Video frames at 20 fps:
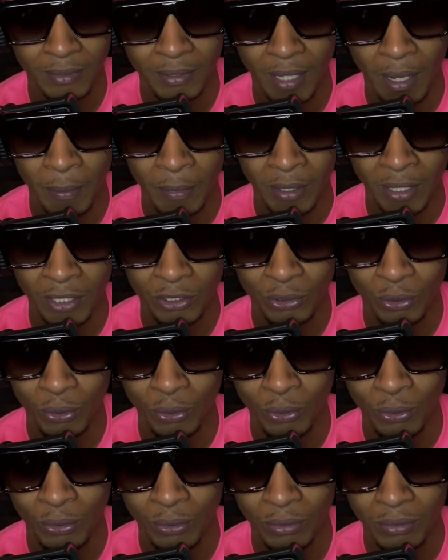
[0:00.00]
I mean, that's
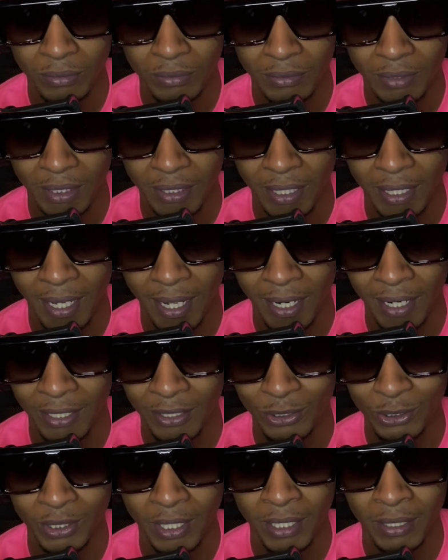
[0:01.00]
cool that they got an
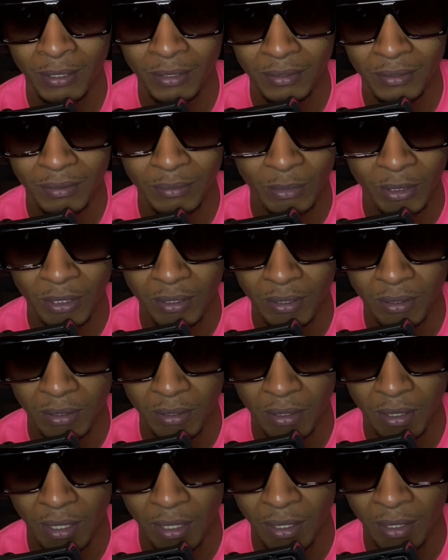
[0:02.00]
understanding, but
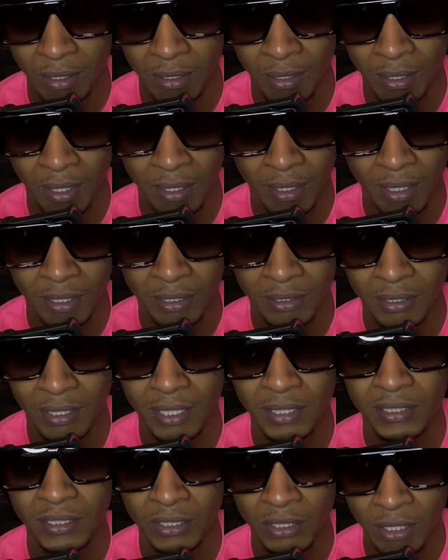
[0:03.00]
other than that,
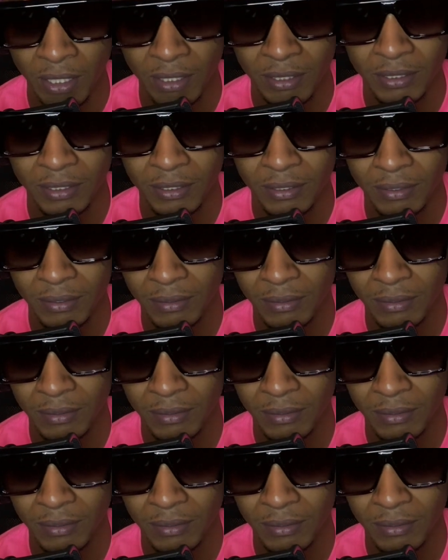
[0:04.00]
that's nuts.